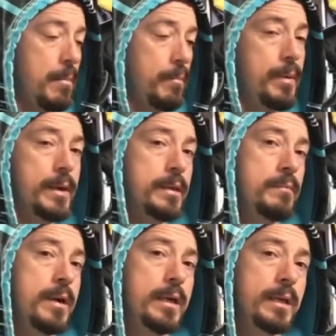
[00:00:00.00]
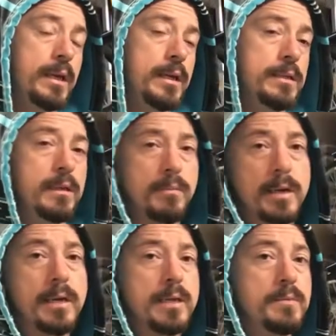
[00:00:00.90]
But in my case, like my
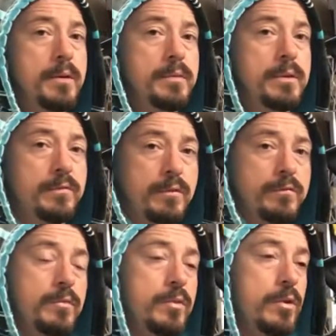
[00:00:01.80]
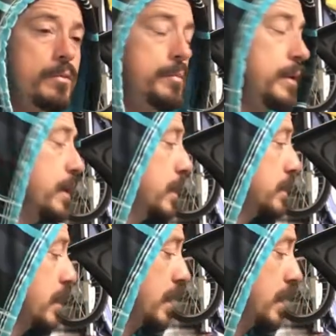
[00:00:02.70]
case might be different from yours, because